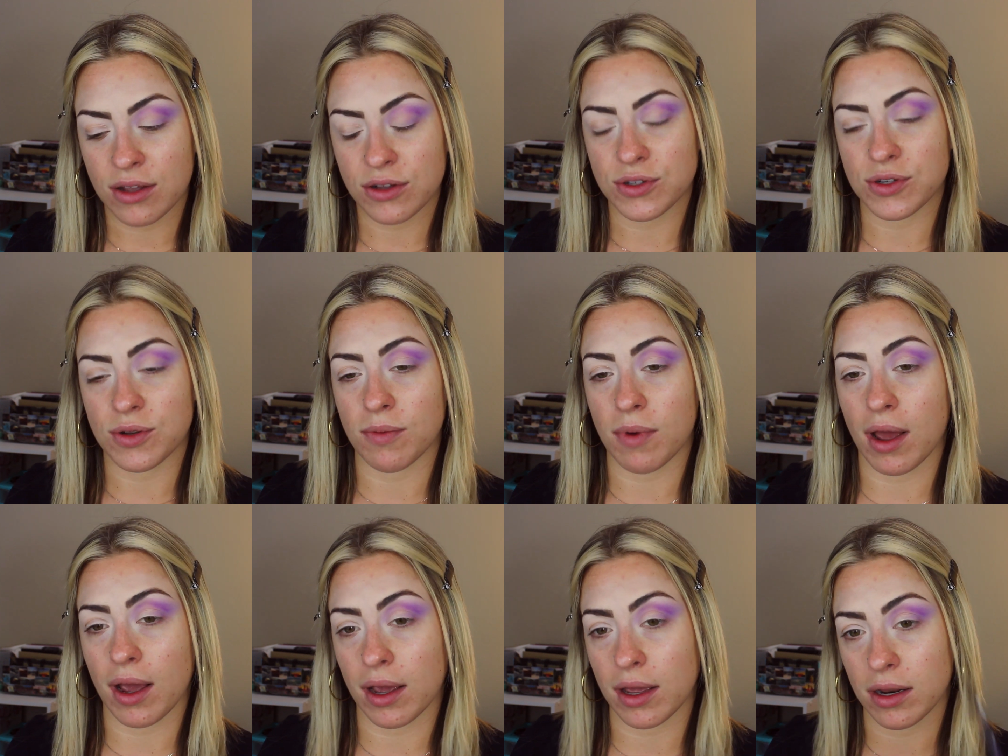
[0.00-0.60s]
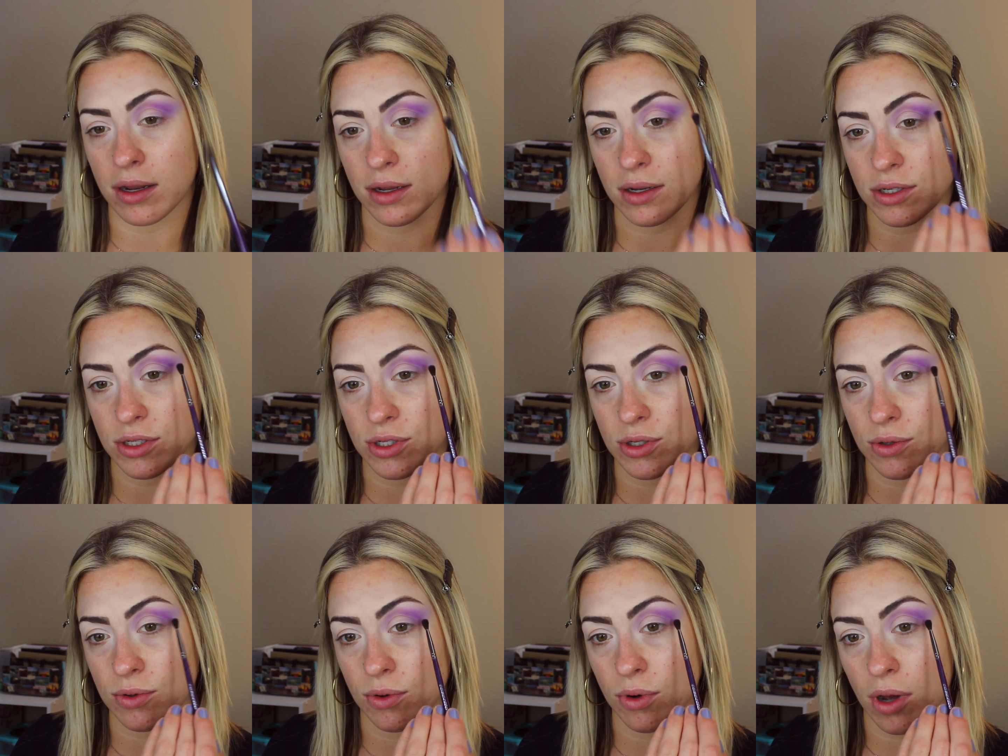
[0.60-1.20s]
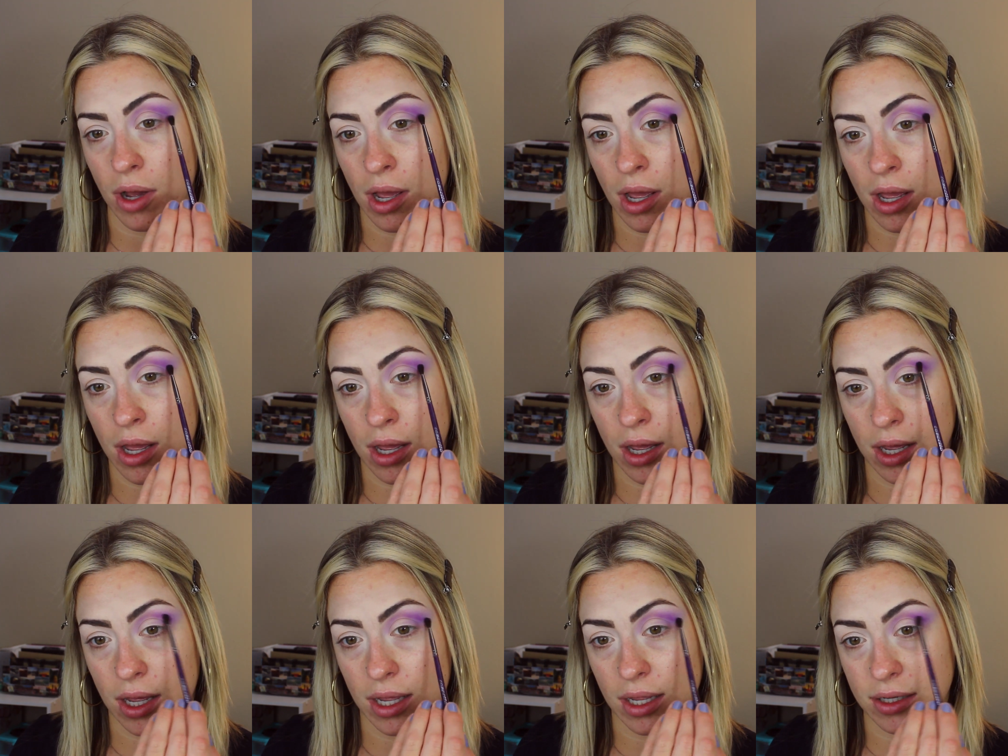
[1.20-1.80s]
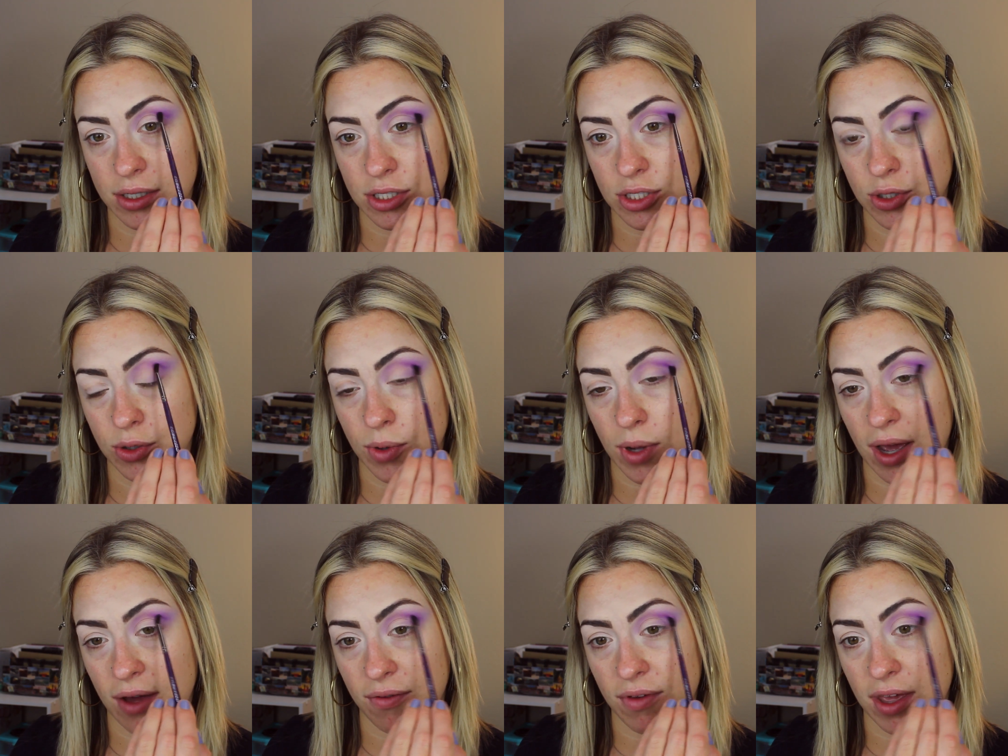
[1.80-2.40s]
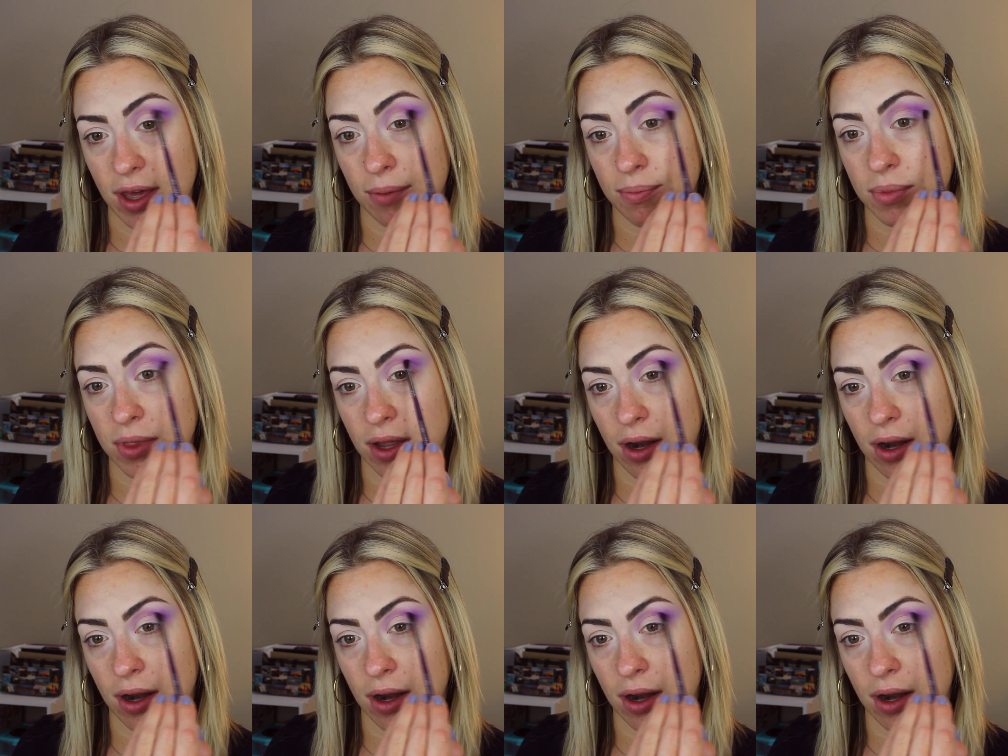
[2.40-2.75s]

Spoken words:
so I'm not gonna do it too heavy up